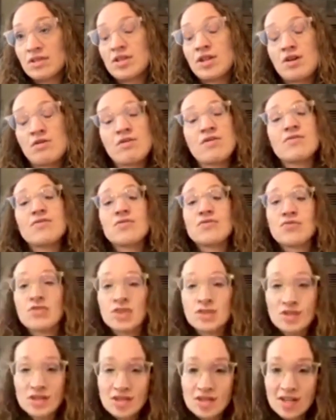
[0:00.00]
even
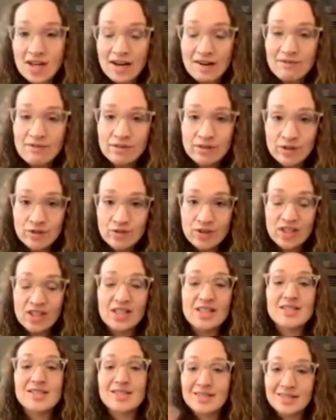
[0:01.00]
further, they have their own
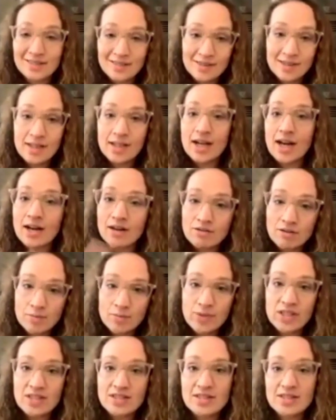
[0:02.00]
kids and it kind of
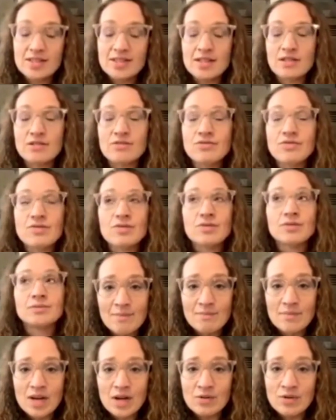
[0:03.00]
repeats itself. So
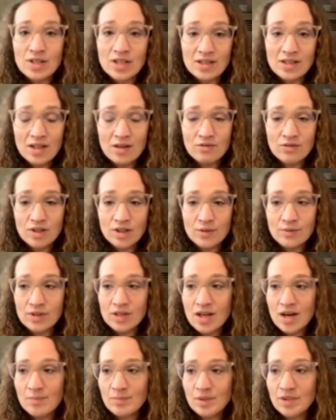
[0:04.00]
I really love working with
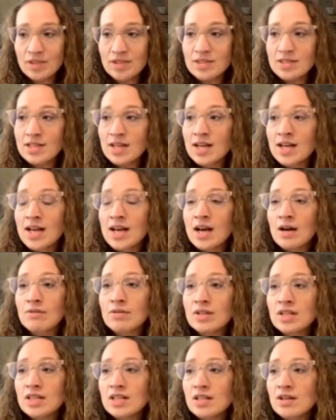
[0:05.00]
couples. I
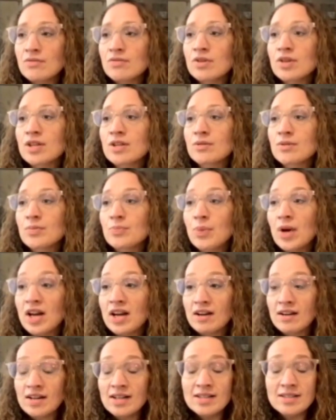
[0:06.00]
really love working with
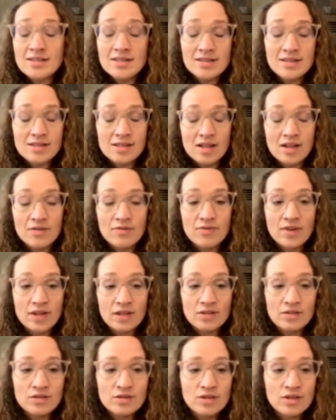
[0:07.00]
parents. I
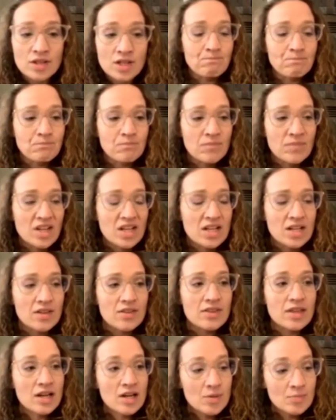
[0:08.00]
found in a
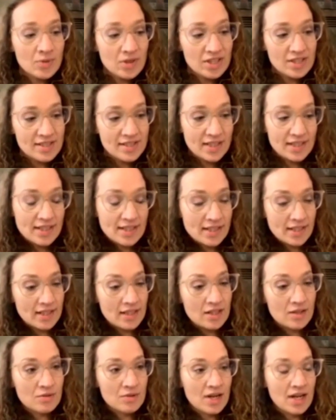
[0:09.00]
therapy setting
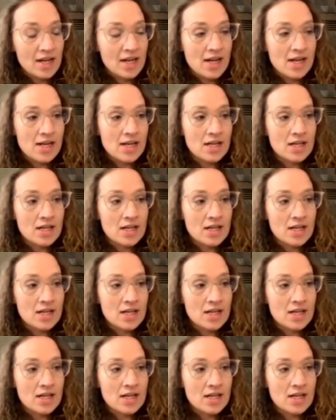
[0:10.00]
anyway,